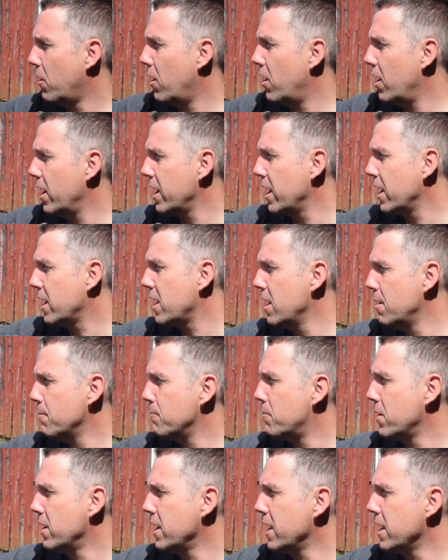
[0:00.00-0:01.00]
by a
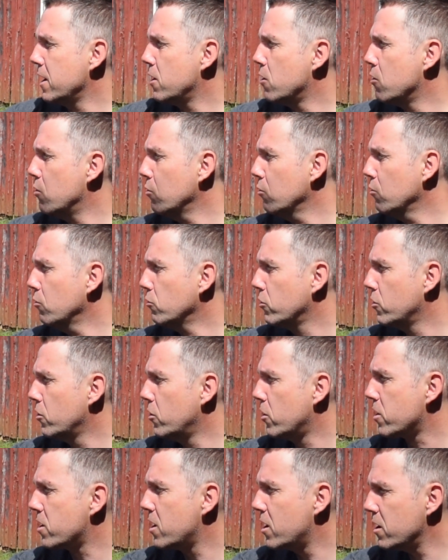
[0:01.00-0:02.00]
company called
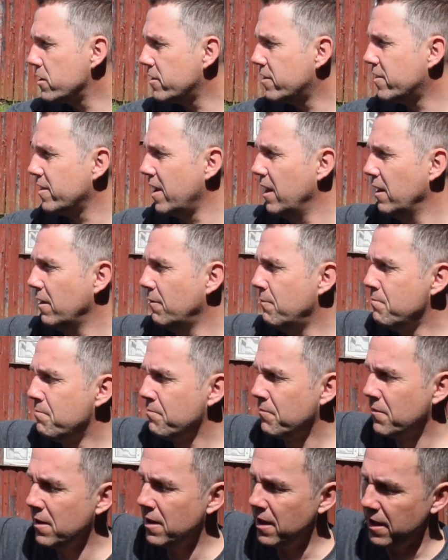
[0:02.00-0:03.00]
Rugcel,
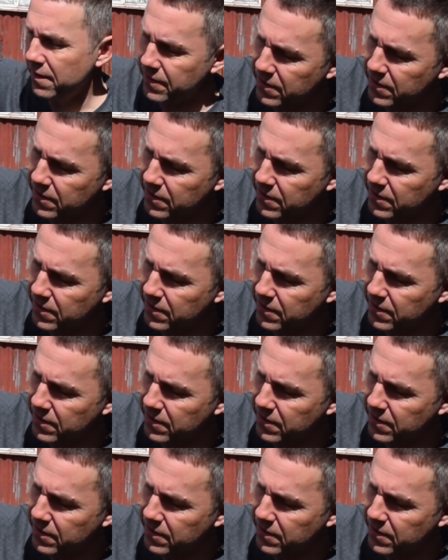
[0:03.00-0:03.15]
and